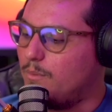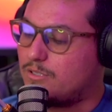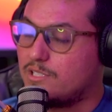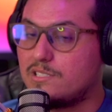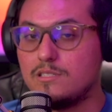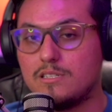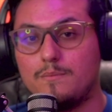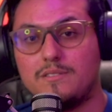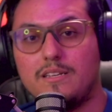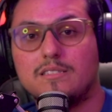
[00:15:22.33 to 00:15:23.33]
Tristan
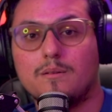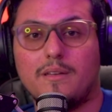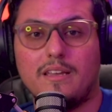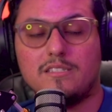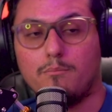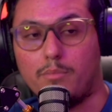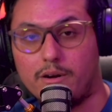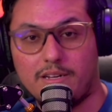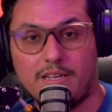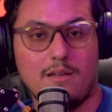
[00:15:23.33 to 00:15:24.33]
Thompson ends up getting some
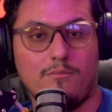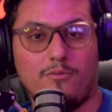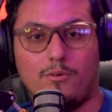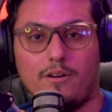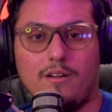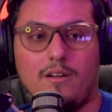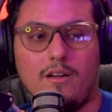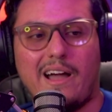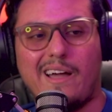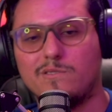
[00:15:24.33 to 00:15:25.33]
burn in game 4.
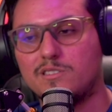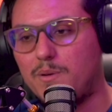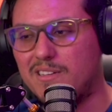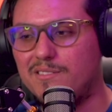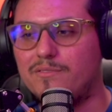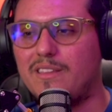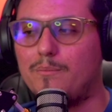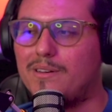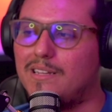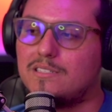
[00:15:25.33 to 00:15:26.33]
I respect him for that,
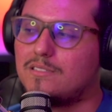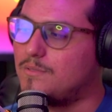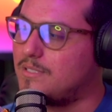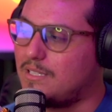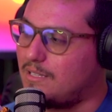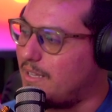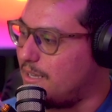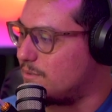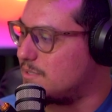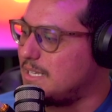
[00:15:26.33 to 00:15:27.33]
but I just don't see the
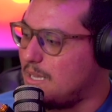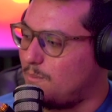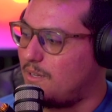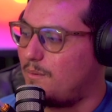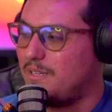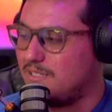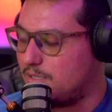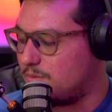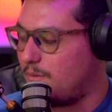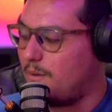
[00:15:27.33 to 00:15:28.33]
Lakers keeping him. He's a
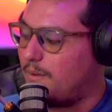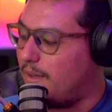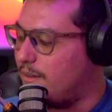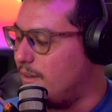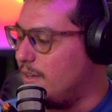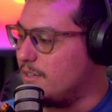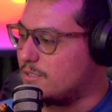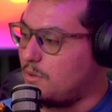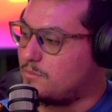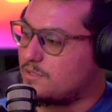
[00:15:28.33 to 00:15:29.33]
sweep, man.
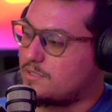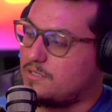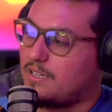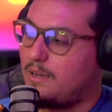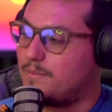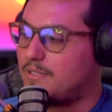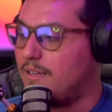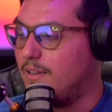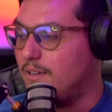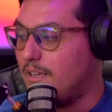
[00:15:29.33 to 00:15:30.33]
Sweep Tristan Thompson.
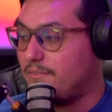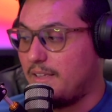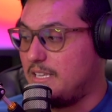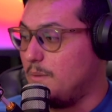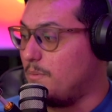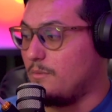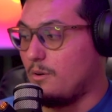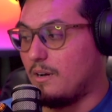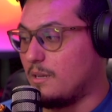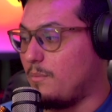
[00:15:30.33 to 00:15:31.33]
If they keep him, though, I'm
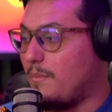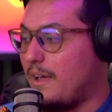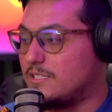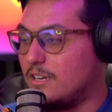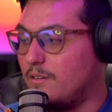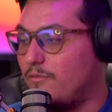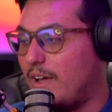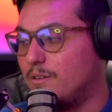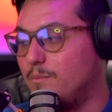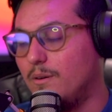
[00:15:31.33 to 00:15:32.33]
not going to be mad. Jared
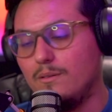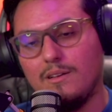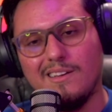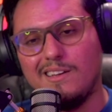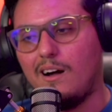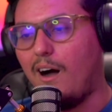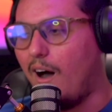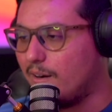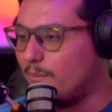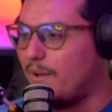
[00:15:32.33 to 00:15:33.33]
Vanderbilt,
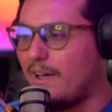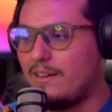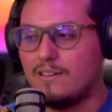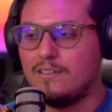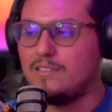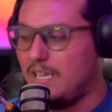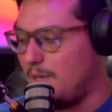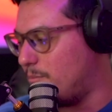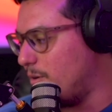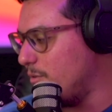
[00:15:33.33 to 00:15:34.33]
automatic
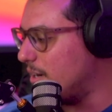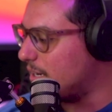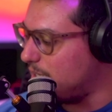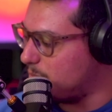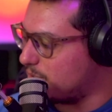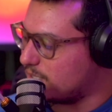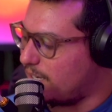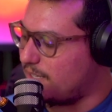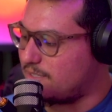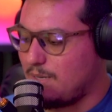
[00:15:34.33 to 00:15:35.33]
keep, bro. You got to keep this
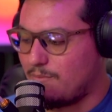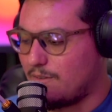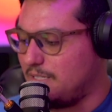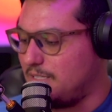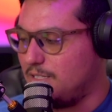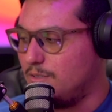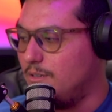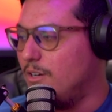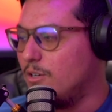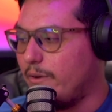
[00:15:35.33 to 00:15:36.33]
guy. Team-friendly deal.
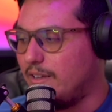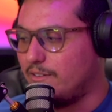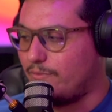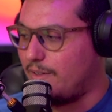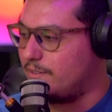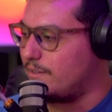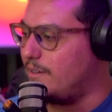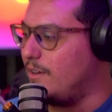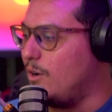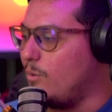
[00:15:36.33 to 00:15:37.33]
Great defender.
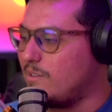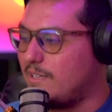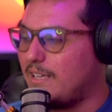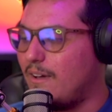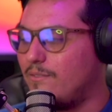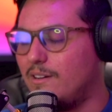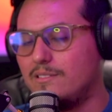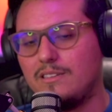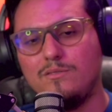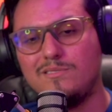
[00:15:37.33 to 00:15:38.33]
With the caveat
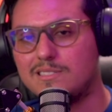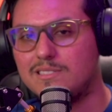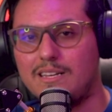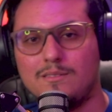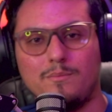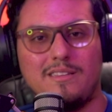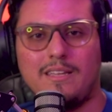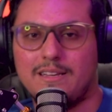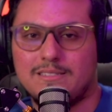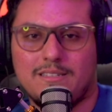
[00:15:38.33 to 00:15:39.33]
that you just tell him in the
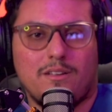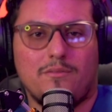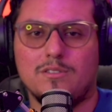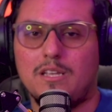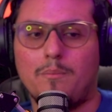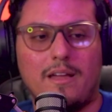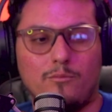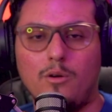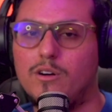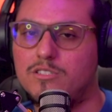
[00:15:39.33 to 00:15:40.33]
exit interviews, hey, man,
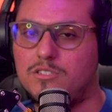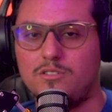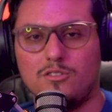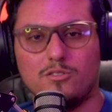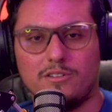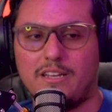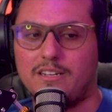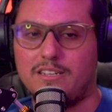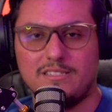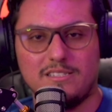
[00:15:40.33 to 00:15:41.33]
we want you to learn how to
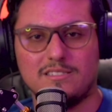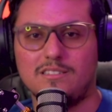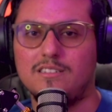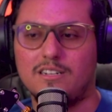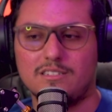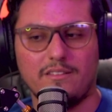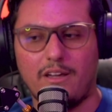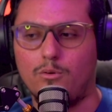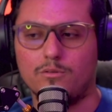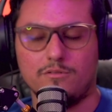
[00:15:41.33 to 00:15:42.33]
consistently knock down that
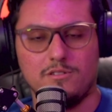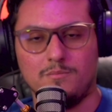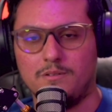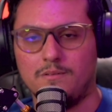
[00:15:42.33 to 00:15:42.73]
corner jumper.